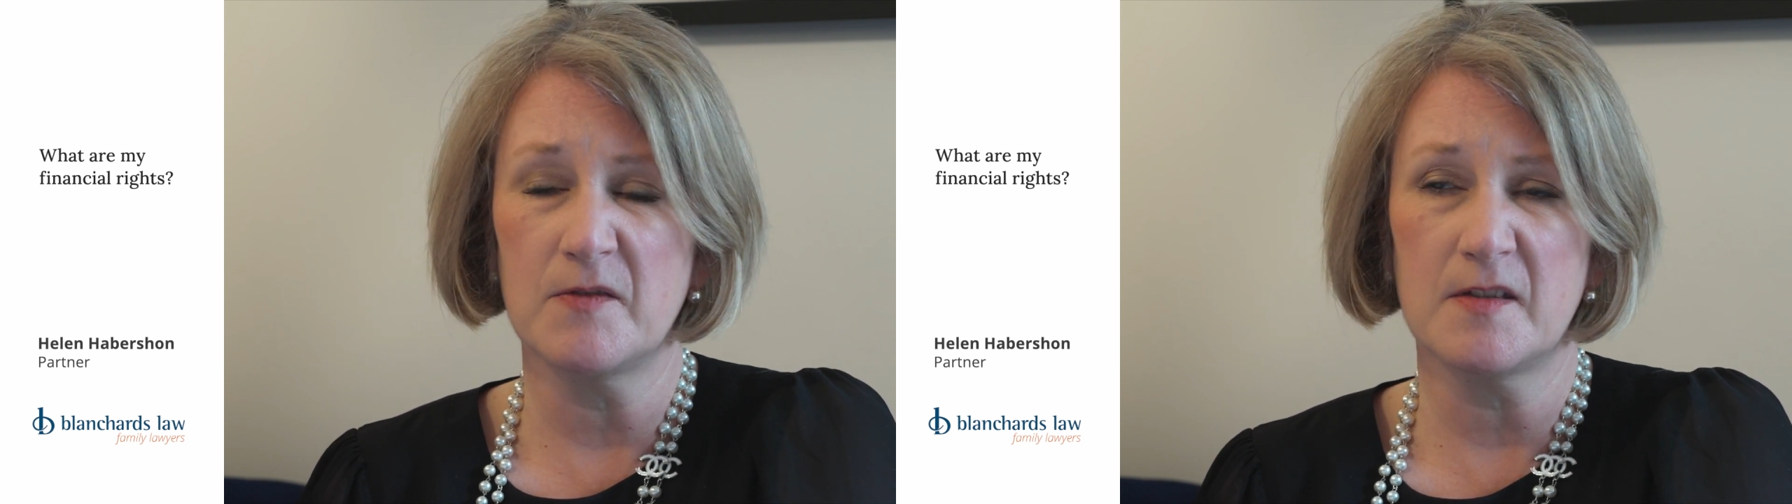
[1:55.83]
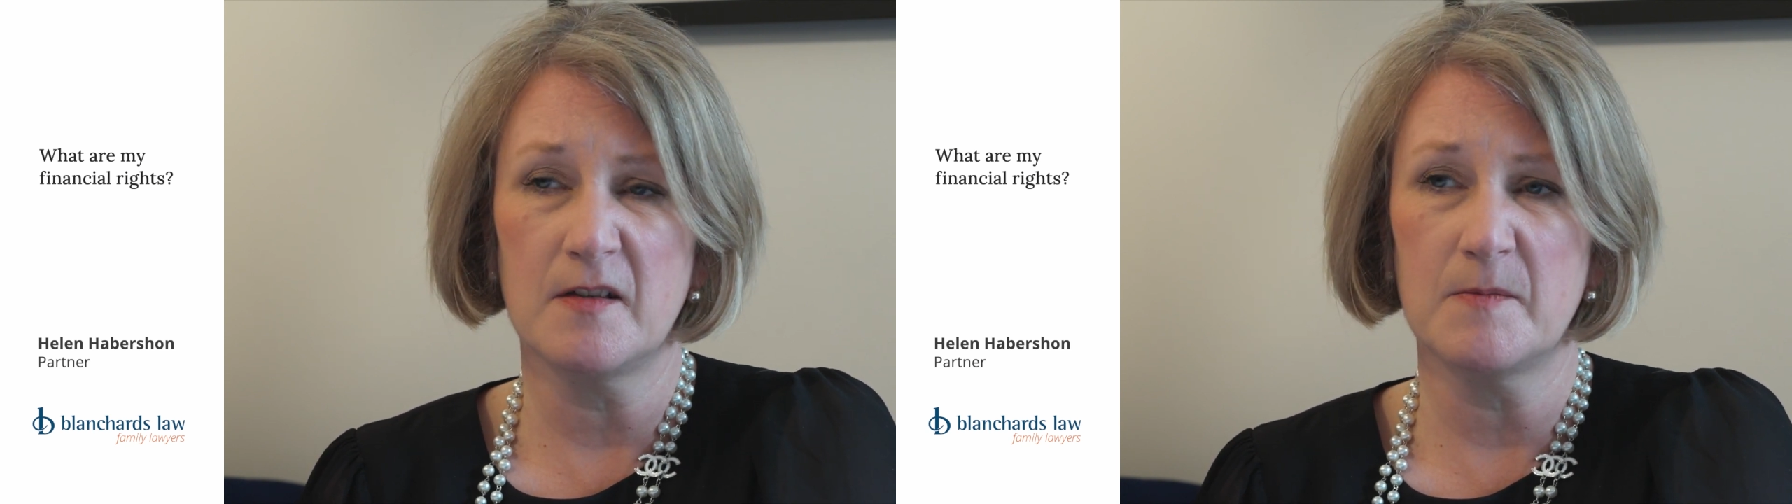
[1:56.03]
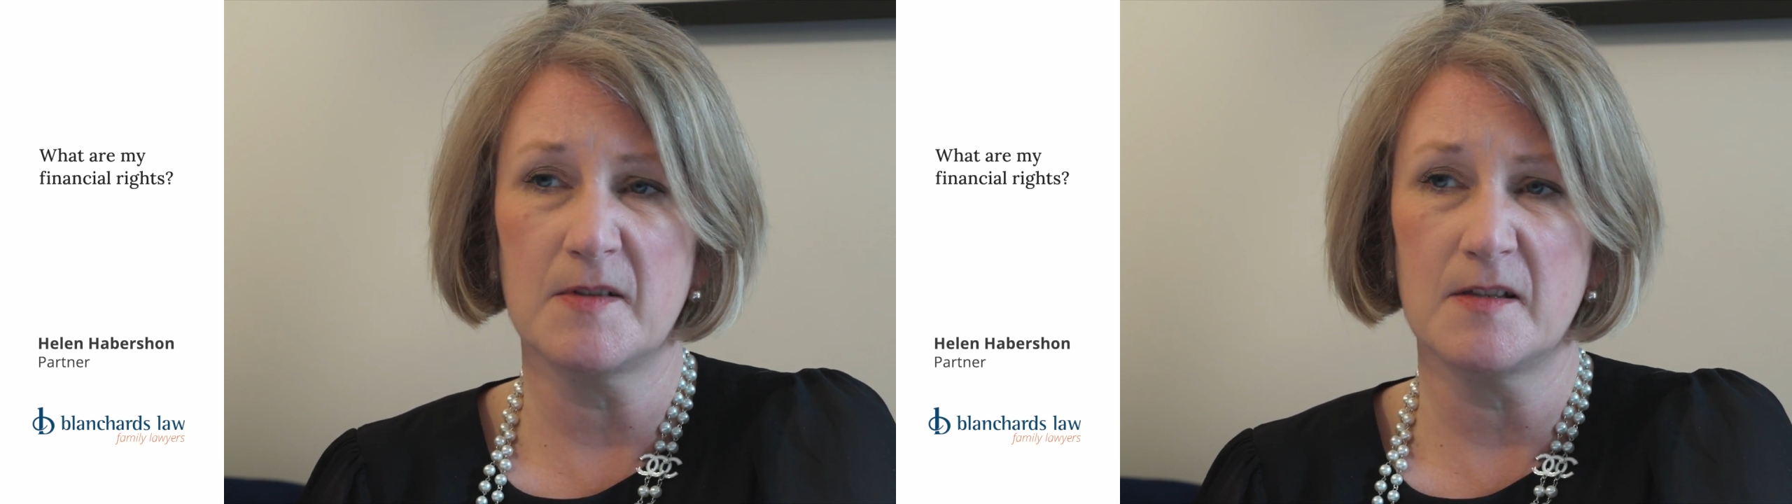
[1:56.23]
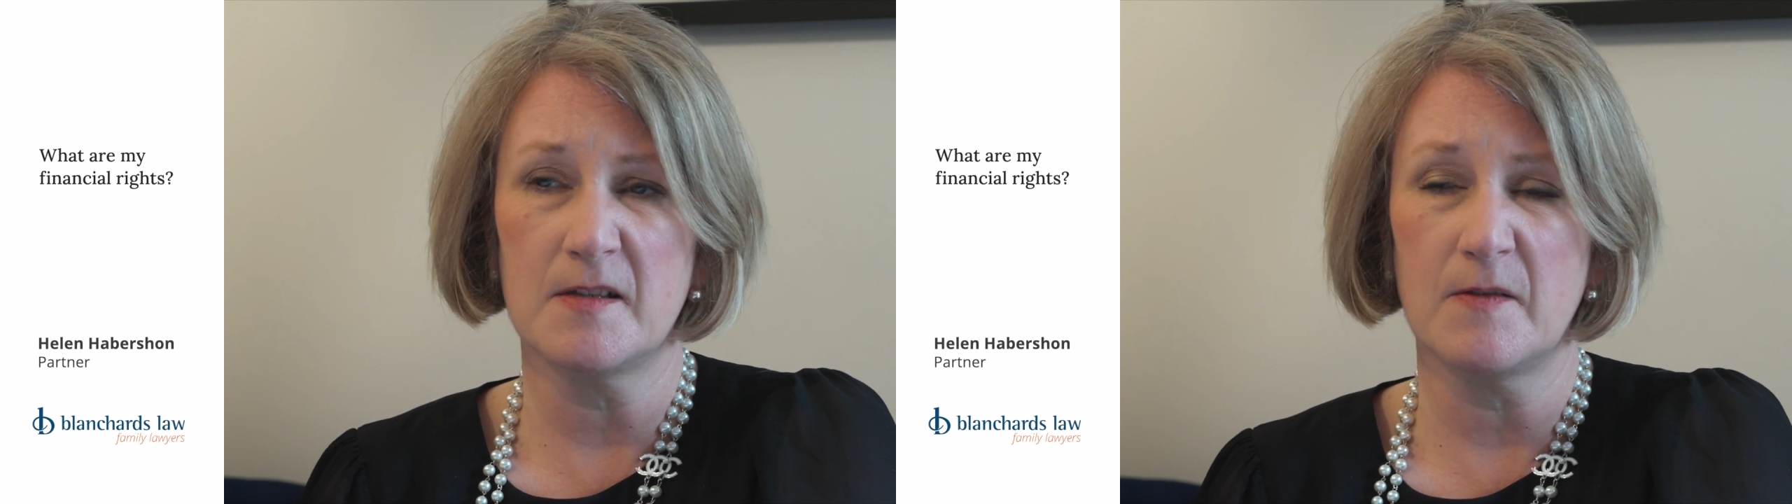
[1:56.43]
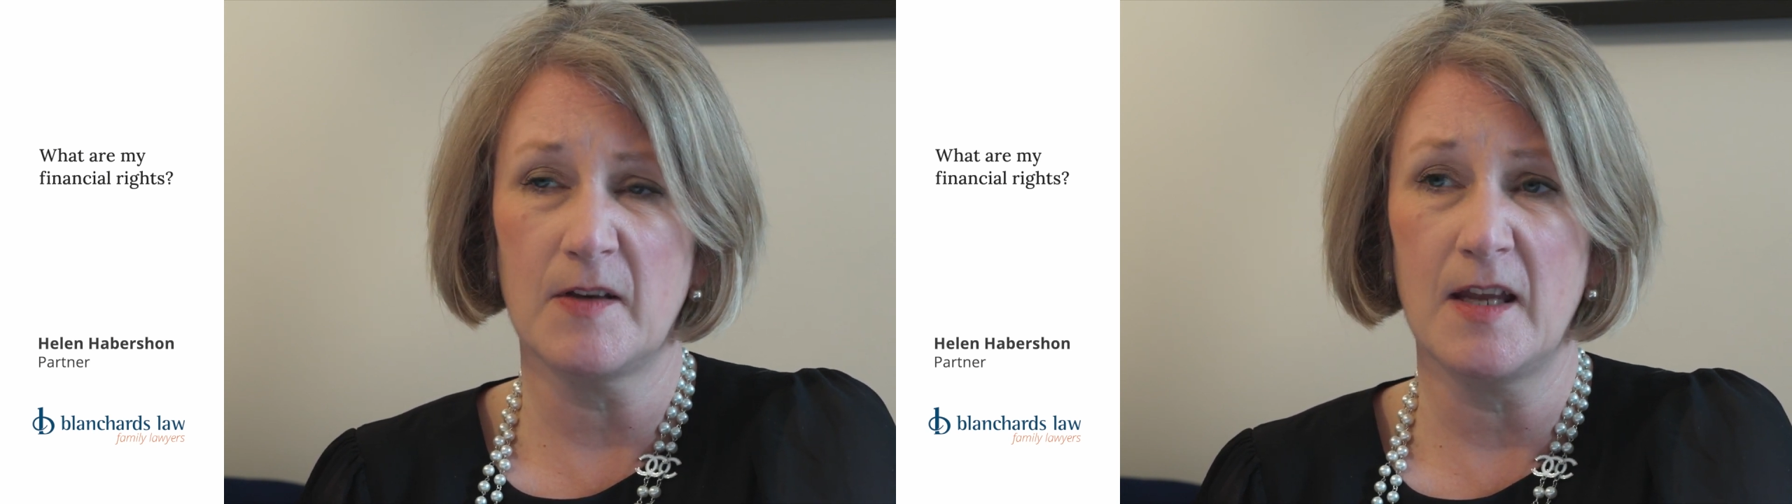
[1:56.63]

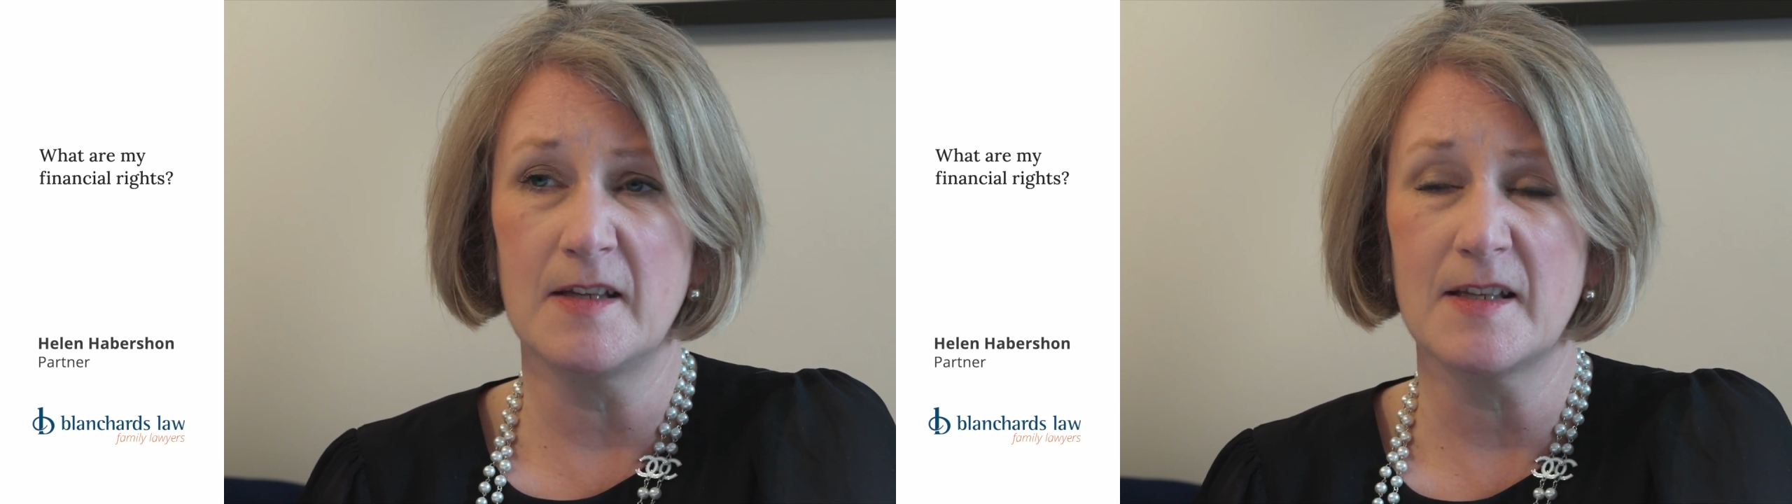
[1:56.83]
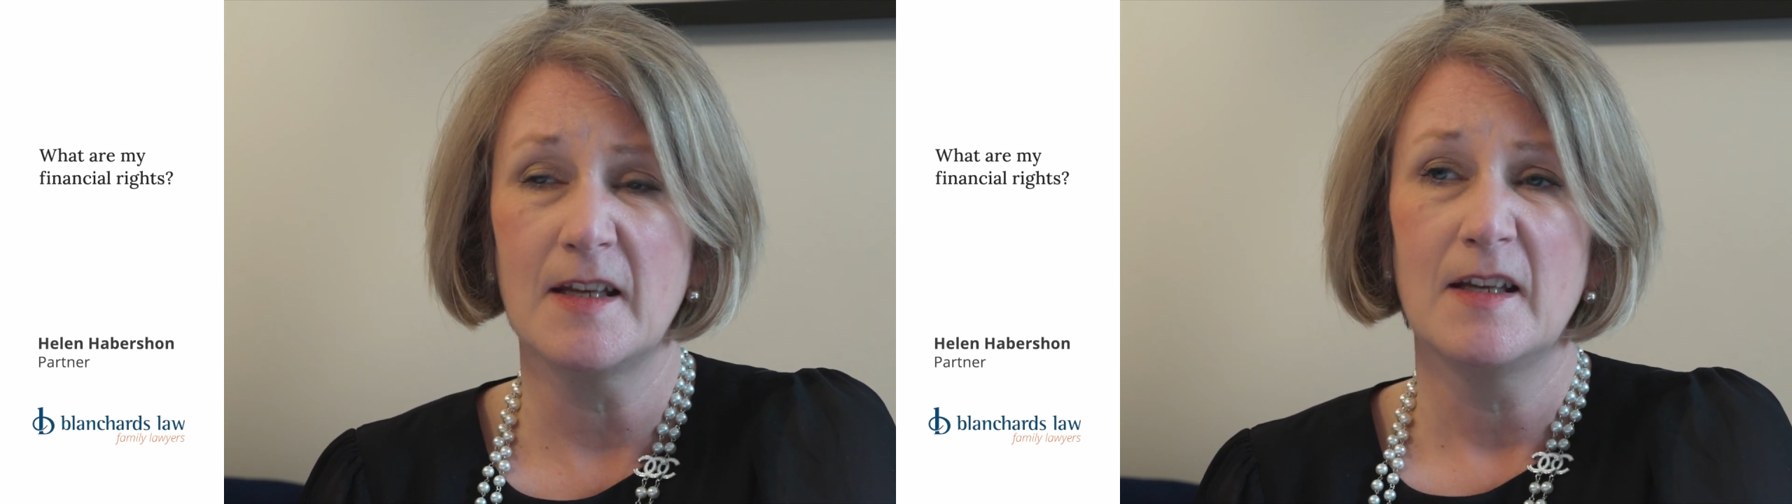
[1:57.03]
circumstances of the case,